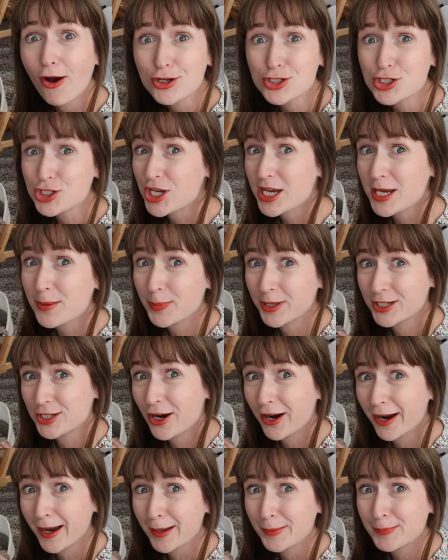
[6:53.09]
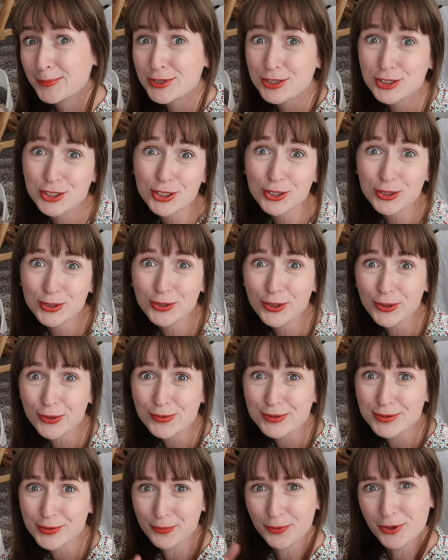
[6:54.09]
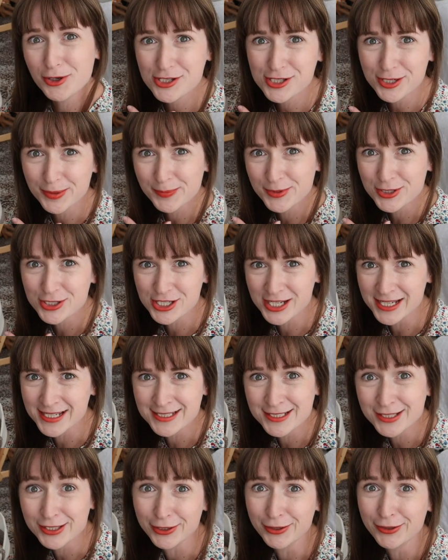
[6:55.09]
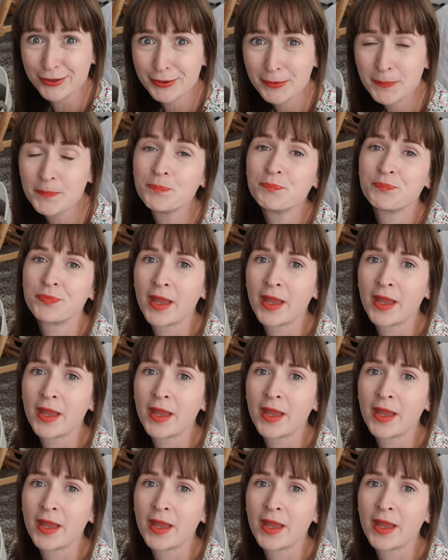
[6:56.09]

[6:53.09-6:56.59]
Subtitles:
are cheaper times to use the washing machine too.